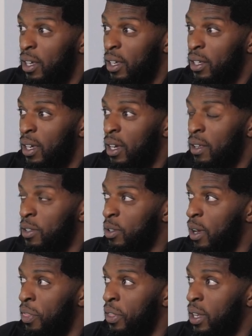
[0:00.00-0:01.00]
Yeah.
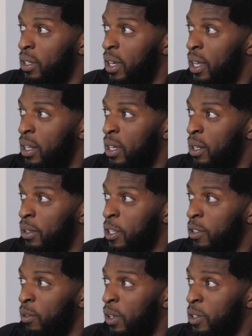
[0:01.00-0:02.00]
So I think that
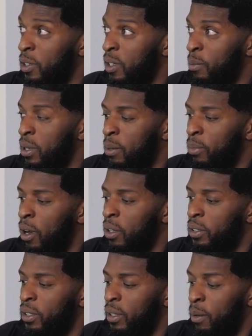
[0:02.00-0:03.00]
that's going to be
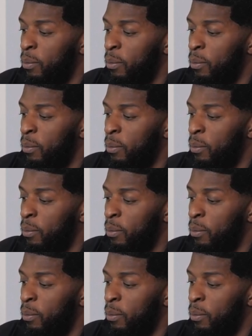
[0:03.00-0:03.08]
Bali